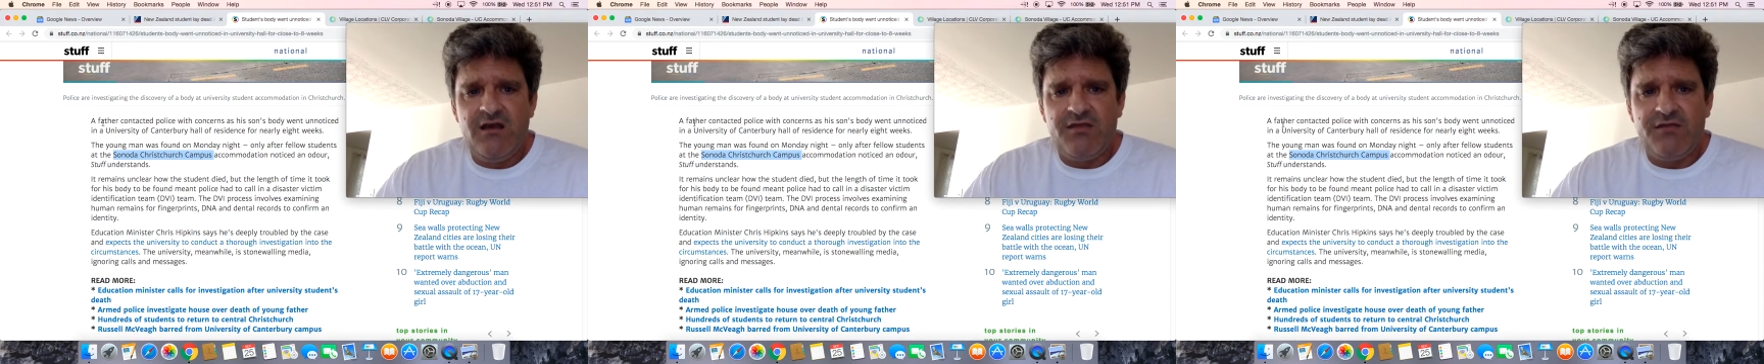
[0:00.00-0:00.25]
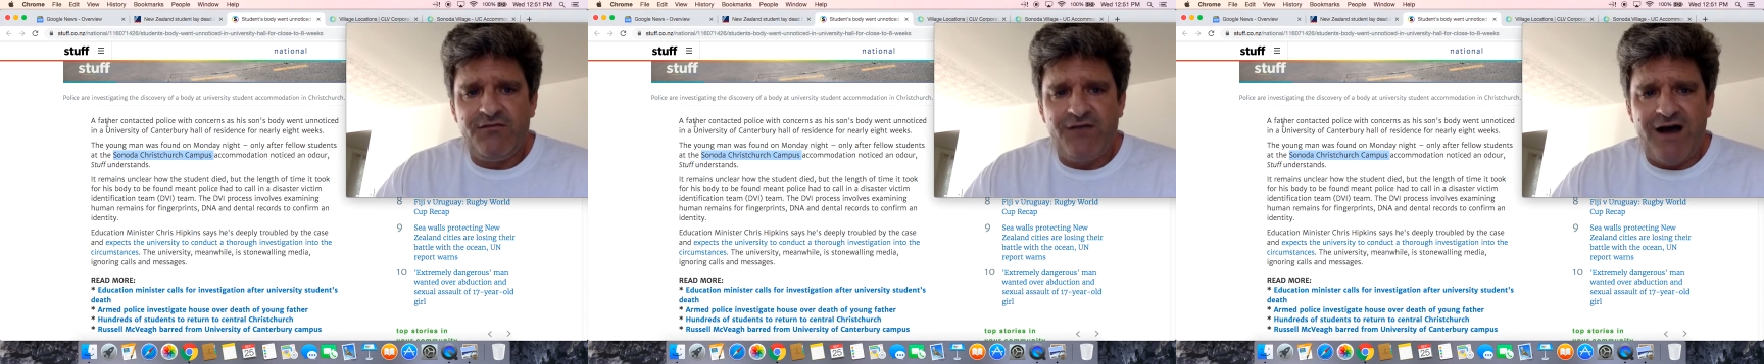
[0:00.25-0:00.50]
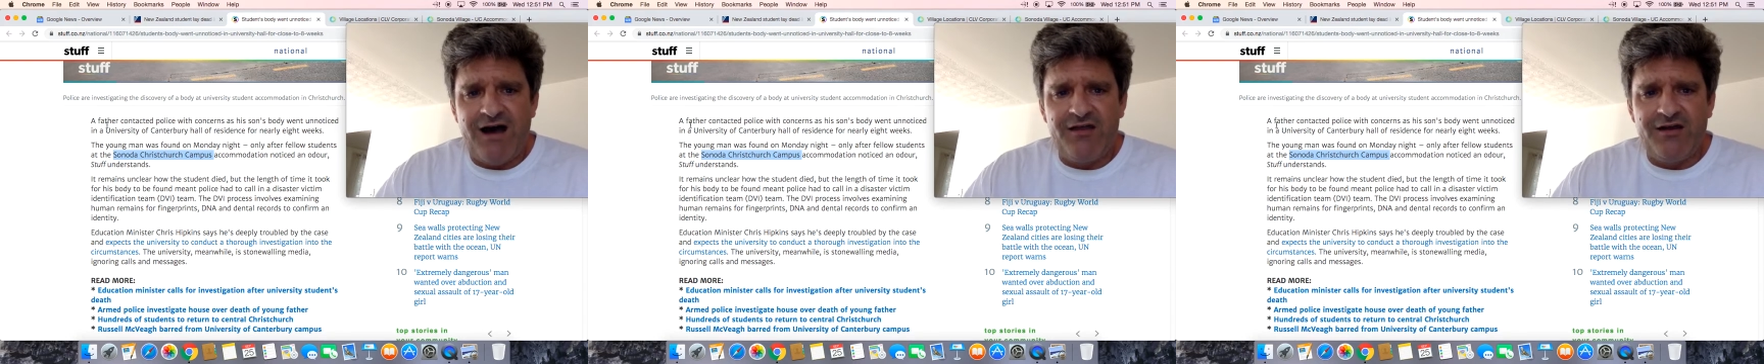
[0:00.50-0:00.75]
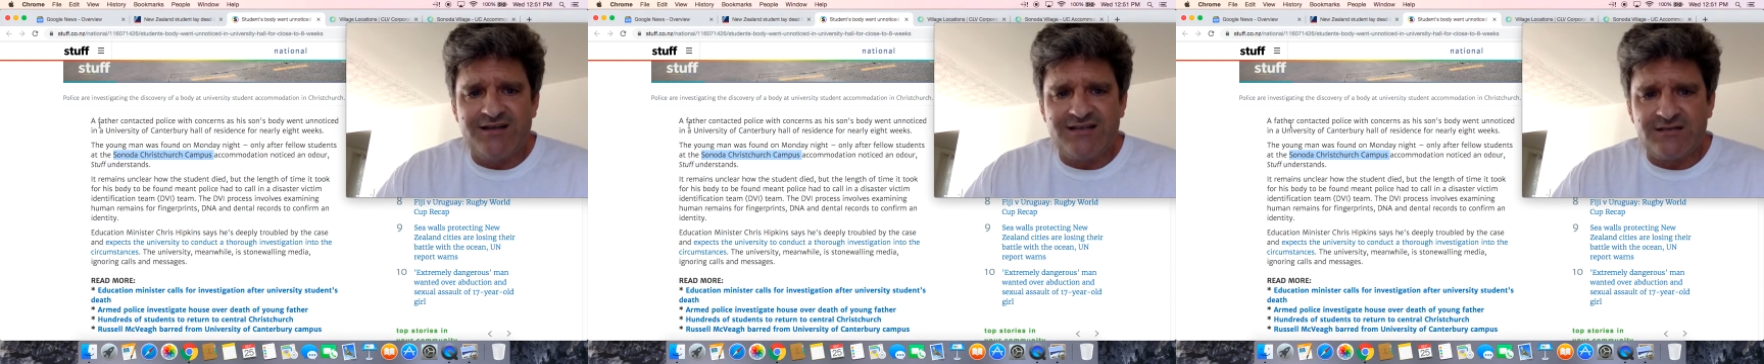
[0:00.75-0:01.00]
the
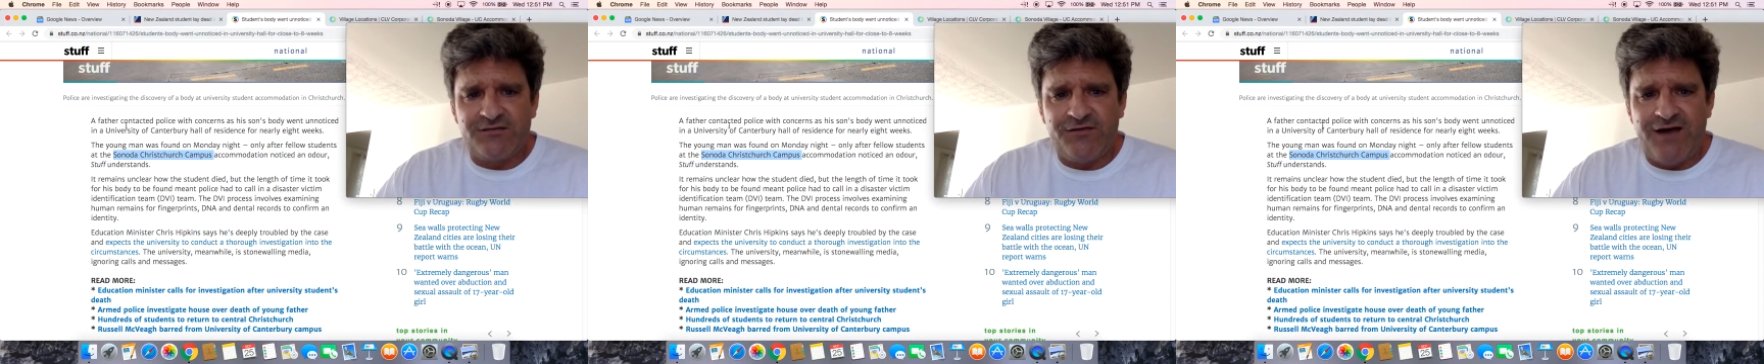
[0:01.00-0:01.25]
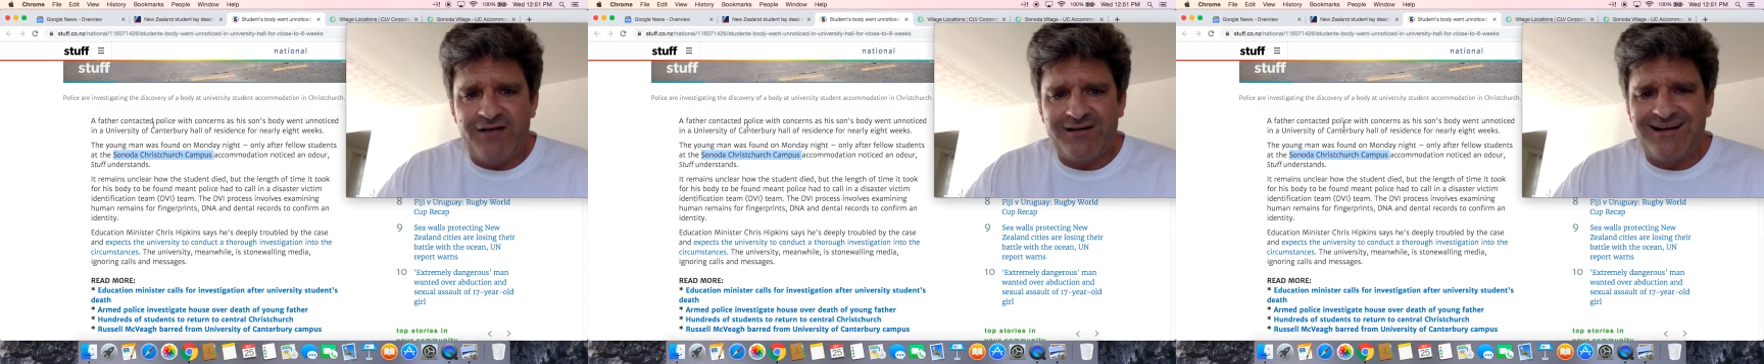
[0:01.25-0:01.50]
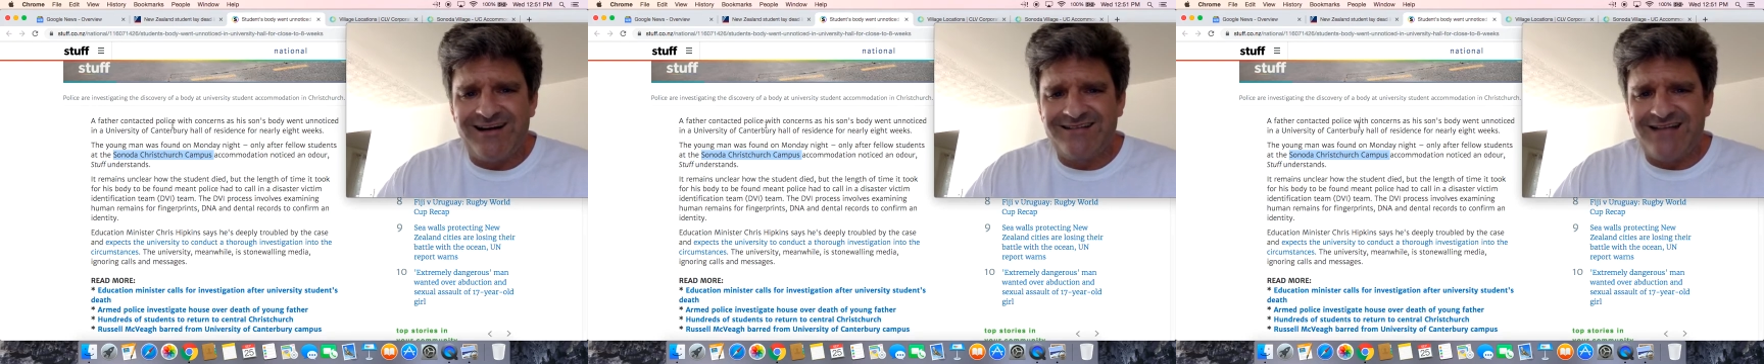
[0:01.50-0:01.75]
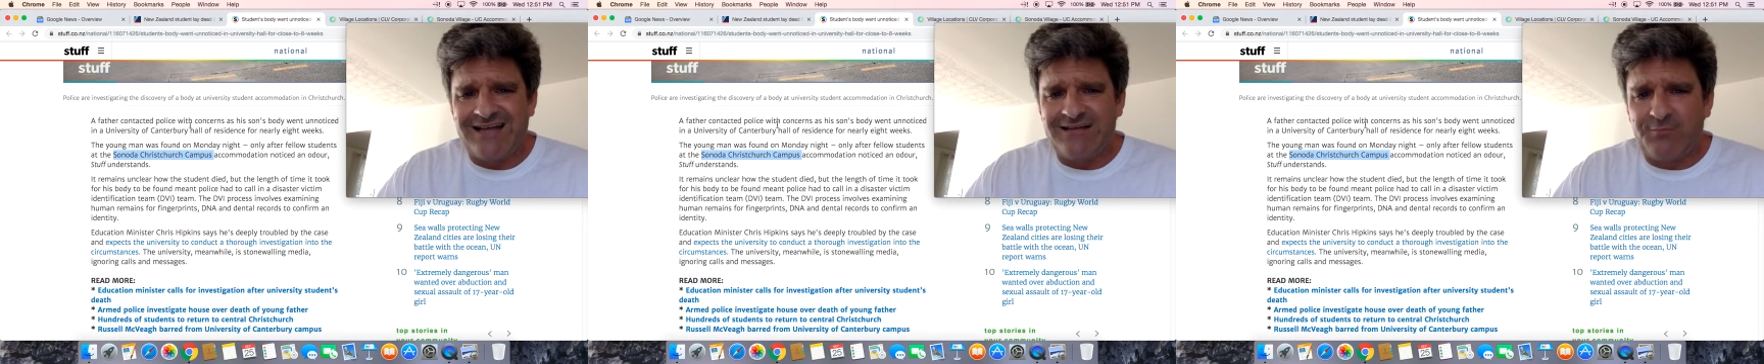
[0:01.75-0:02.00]
father it says a father
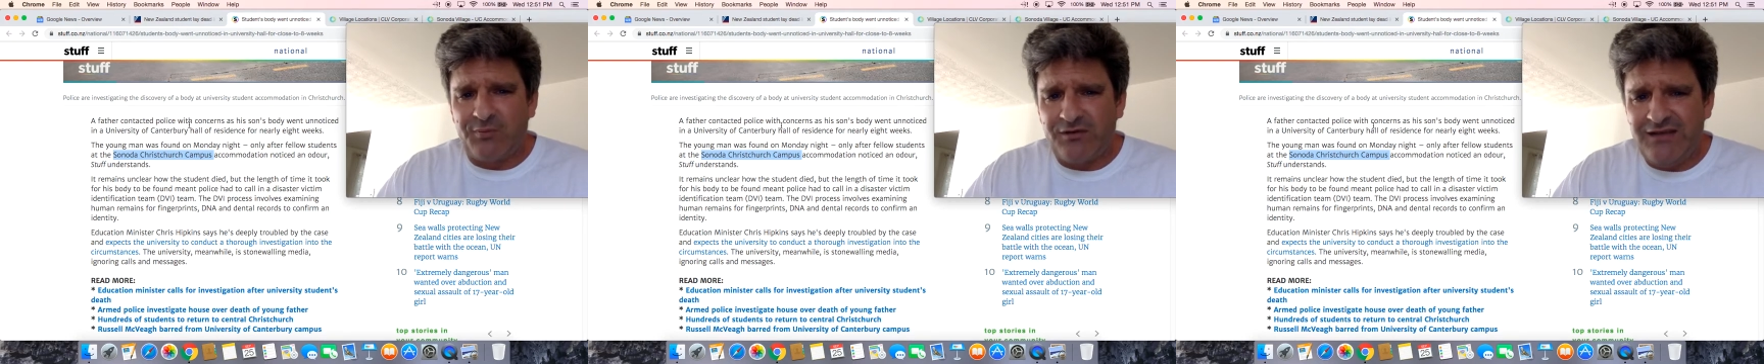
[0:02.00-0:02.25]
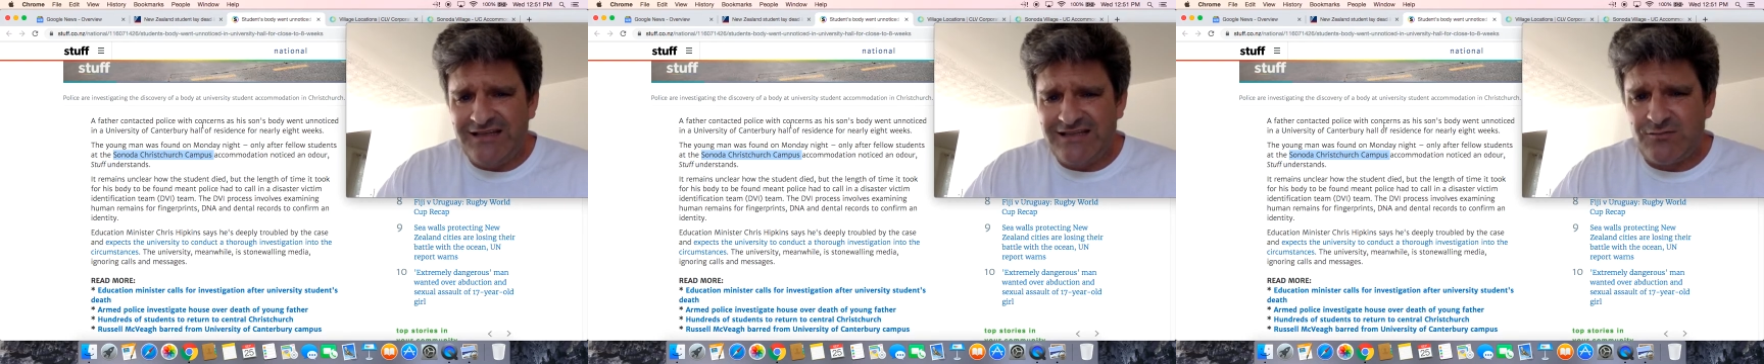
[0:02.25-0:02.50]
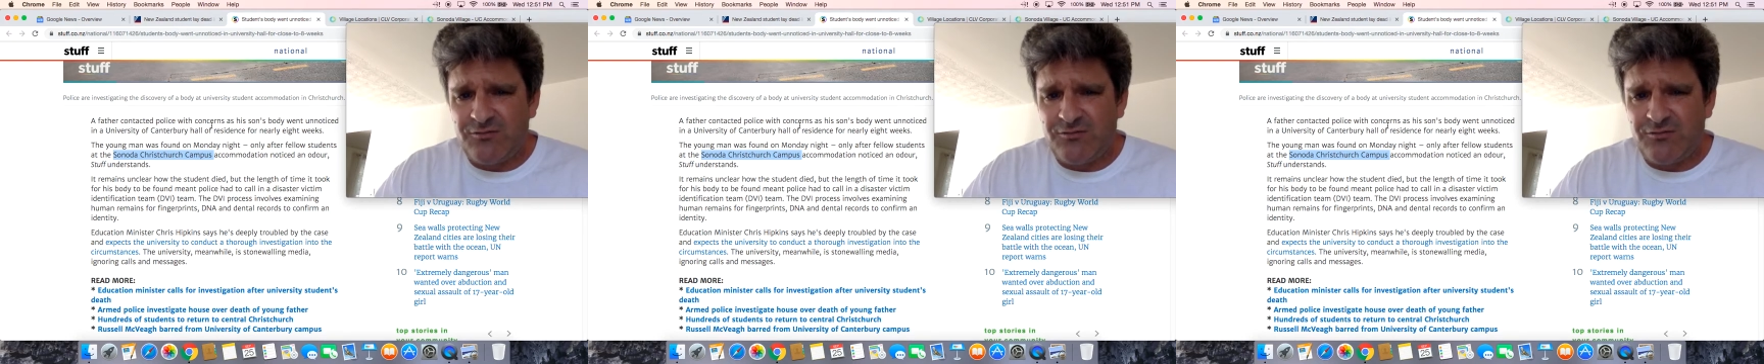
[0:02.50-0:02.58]
contacted police